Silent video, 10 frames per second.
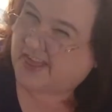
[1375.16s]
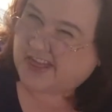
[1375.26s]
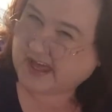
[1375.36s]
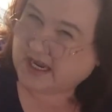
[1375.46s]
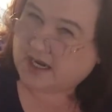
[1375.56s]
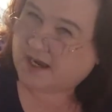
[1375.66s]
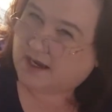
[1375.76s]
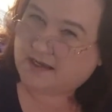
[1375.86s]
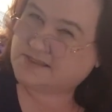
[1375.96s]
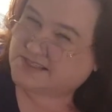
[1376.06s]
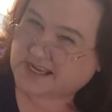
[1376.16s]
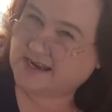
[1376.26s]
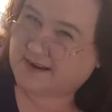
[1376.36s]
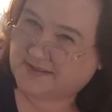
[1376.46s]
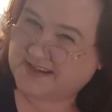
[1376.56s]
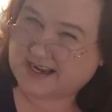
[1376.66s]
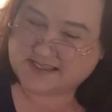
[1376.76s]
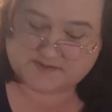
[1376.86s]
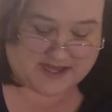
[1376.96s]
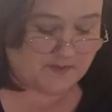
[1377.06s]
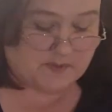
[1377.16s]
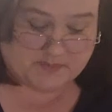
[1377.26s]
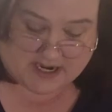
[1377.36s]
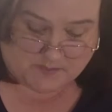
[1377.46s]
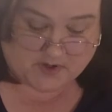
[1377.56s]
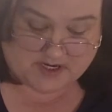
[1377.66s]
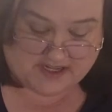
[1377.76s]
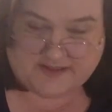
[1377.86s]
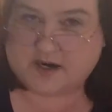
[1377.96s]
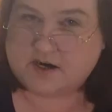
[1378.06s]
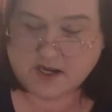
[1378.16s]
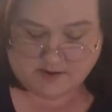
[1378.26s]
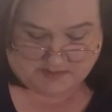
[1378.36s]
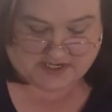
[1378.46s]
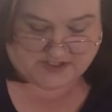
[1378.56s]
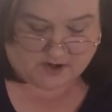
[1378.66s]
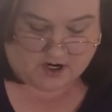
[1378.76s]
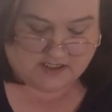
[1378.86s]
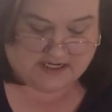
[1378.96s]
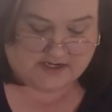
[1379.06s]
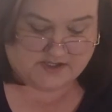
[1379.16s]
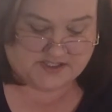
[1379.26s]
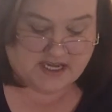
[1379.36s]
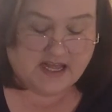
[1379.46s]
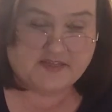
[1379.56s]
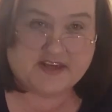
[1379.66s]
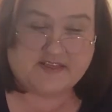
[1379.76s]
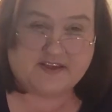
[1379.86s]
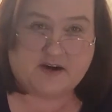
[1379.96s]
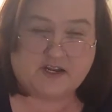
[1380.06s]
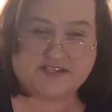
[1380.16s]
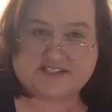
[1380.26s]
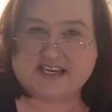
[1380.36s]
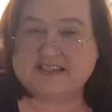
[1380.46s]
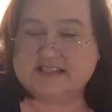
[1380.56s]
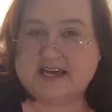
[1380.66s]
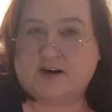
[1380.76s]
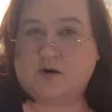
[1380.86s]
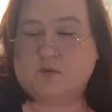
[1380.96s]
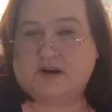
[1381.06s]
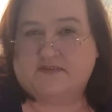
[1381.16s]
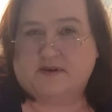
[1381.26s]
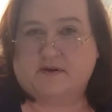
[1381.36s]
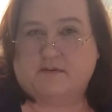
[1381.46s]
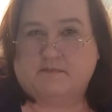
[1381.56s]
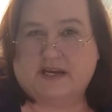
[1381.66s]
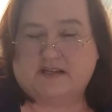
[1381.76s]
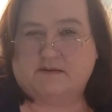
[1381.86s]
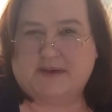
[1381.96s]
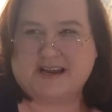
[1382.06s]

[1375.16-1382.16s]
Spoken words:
thin. I'm just getting on thin ice with that one, but I put it in there because there are letters. Then there is Dead Letter, one of the Madeline